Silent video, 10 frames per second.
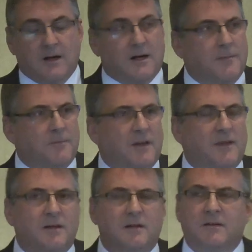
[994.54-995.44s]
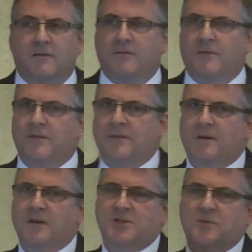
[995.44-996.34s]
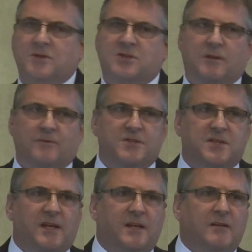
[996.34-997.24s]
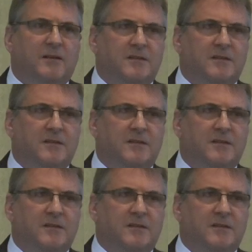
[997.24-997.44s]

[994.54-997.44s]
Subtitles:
And then I just want to stop for a second here,